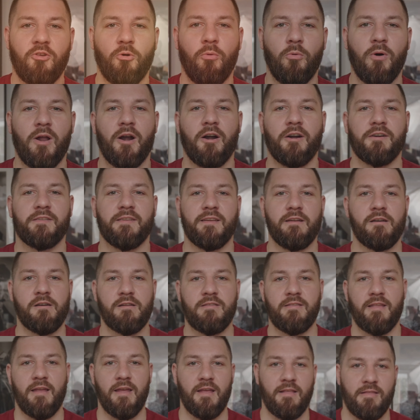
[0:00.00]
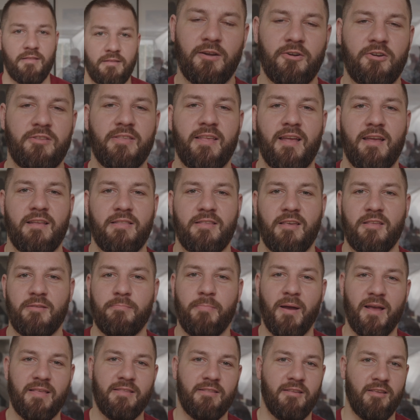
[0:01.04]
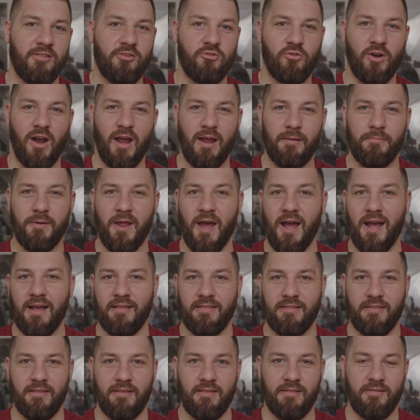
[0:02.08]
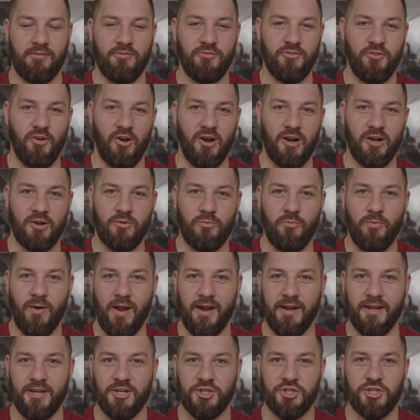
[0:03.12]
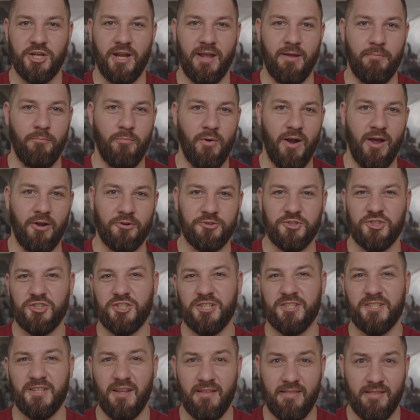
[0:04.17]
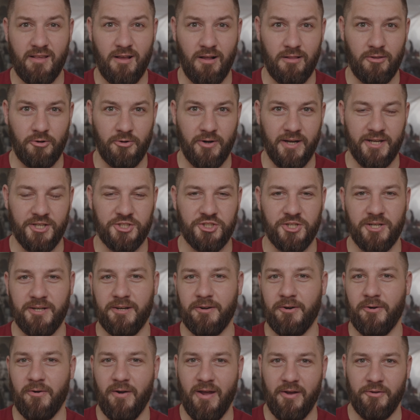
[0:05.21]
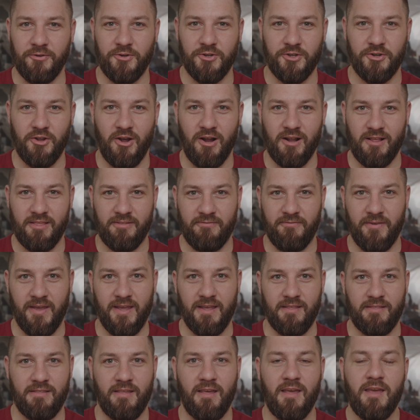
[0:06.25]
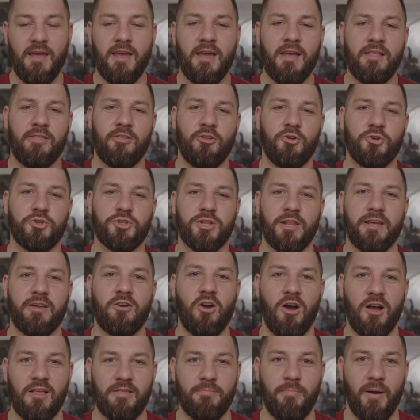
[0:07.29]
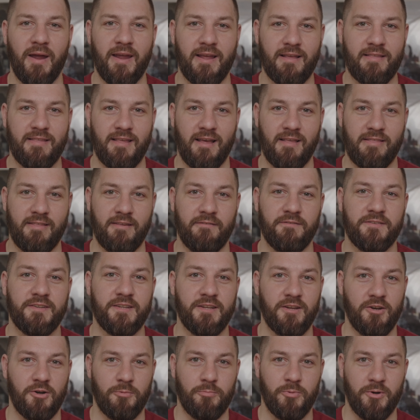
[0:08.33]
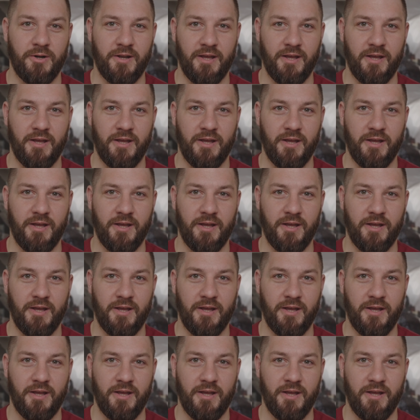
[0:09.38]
So what are tear stains? Tear stains is best described as this dark reddish and brownish discoloration around your dog's face. It's usually caused by excessive tear